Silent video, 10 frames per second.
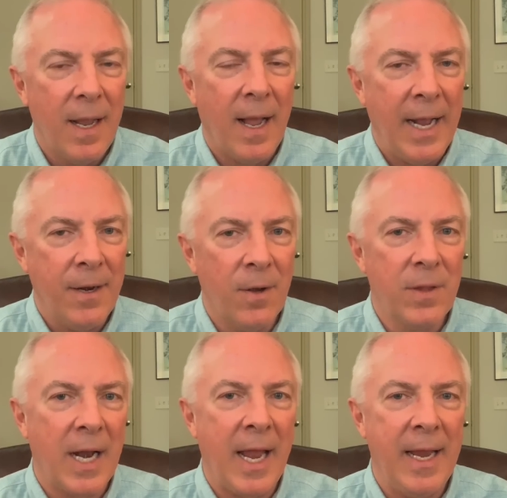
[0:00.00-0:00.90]
I know
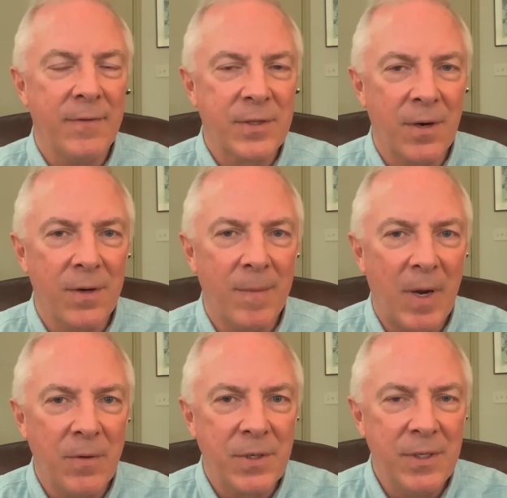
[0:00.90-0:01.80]
that I have certain
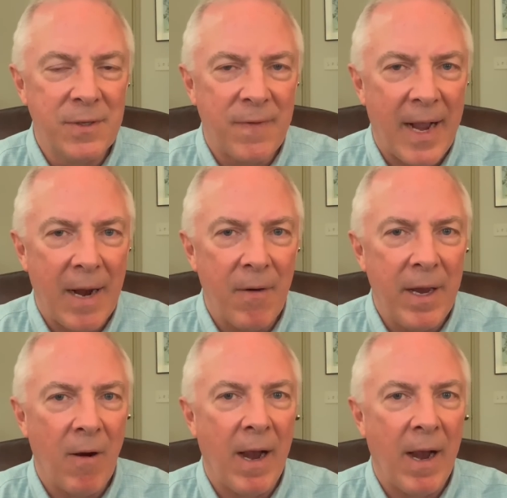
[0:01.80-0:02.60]
emotions firing,